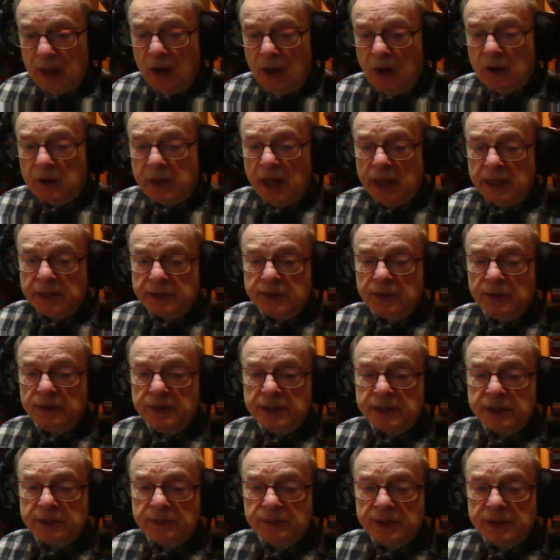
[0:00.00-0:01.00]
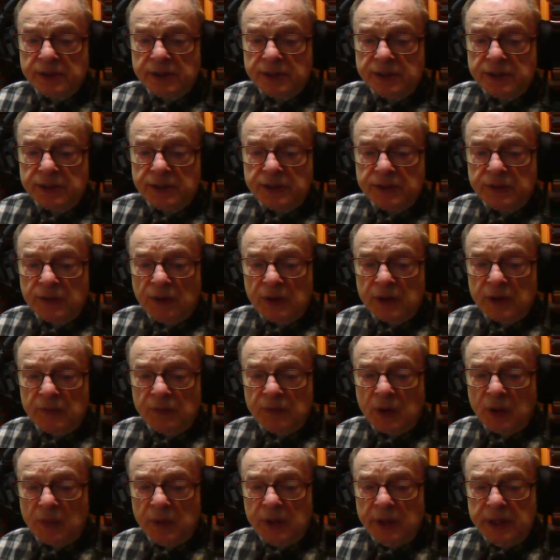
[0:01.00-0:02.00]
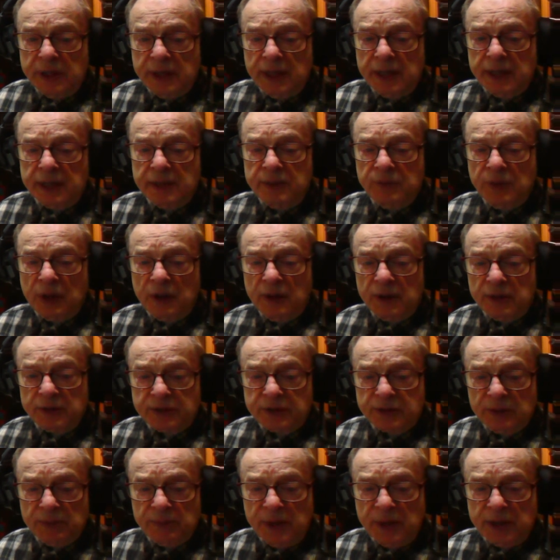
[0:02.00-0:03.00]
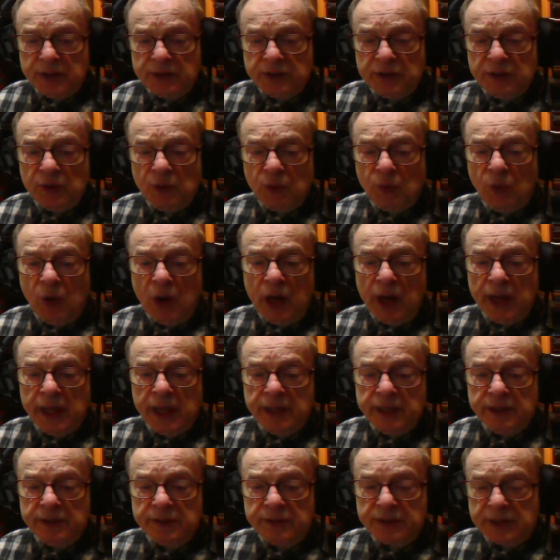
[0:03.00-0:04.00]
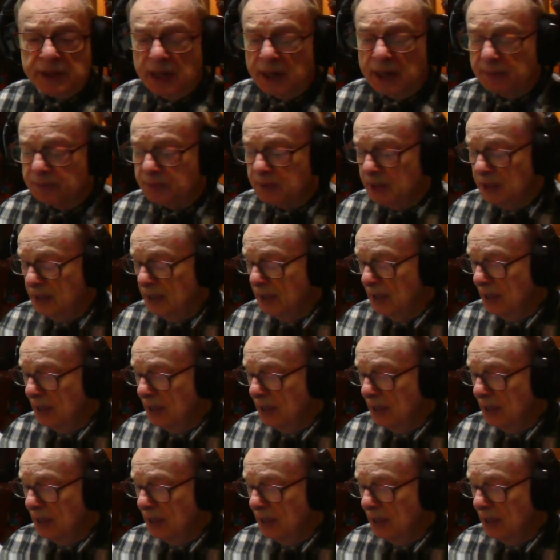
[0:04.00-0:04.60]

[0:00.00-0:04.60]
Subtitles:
Okay, so this was sort of what we did, and we also mentioned the Y-intercept,